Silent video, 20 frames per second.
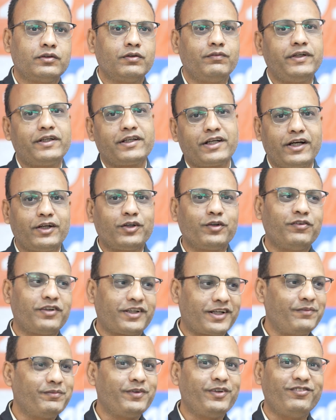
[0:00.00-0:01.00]
So we tried to
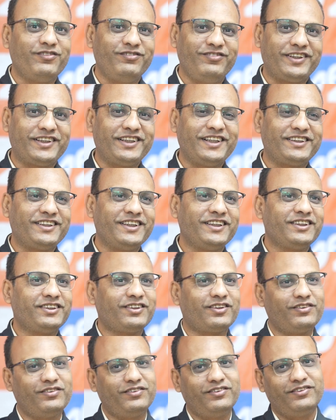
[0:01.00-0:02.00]
overcome the weaknesses
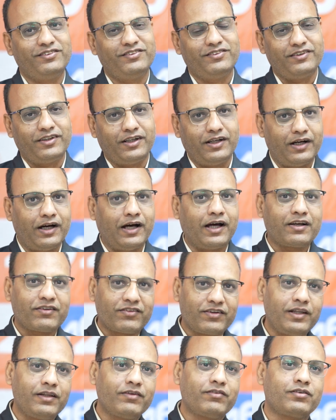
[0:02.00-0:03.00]
through
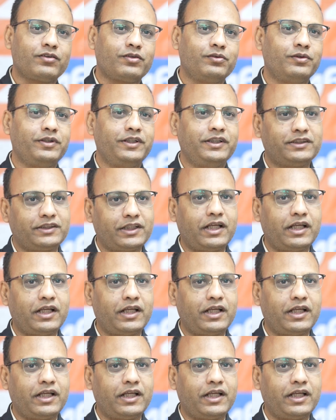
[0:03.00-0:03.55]
ourselves, through his